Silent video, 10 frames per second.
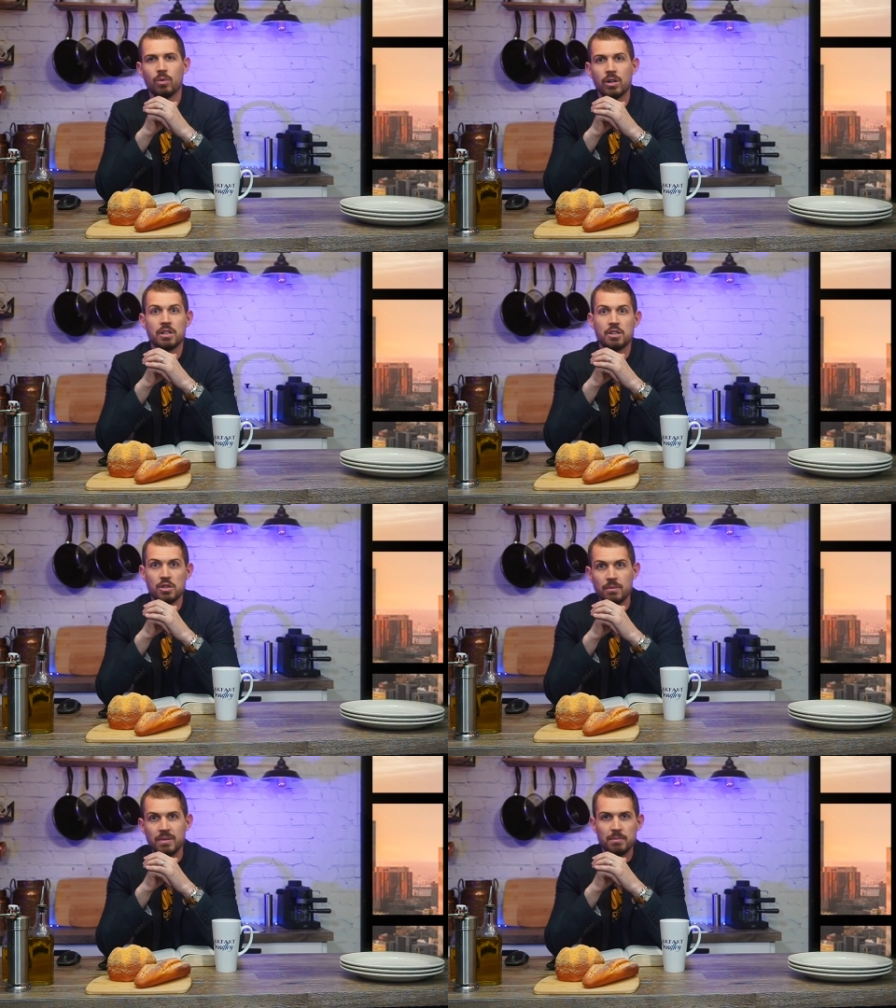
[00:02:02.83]
wanted
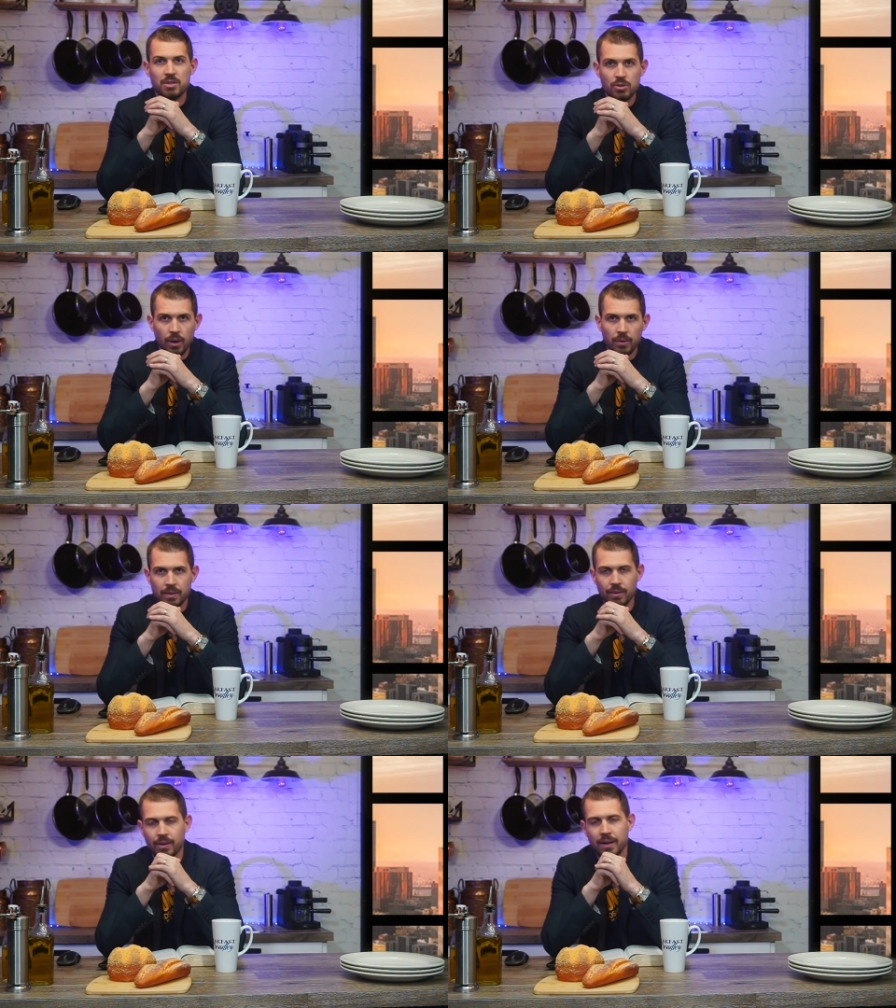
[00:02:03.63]
you to be
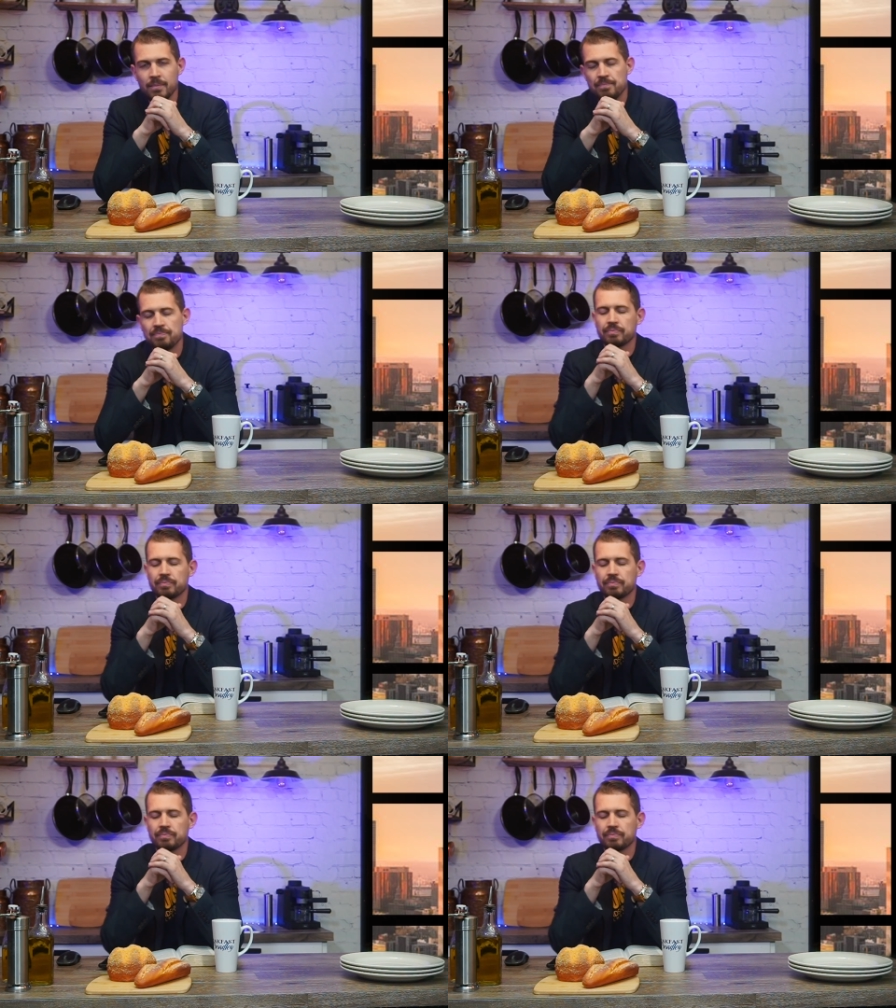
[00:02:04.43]
betrothed, okay?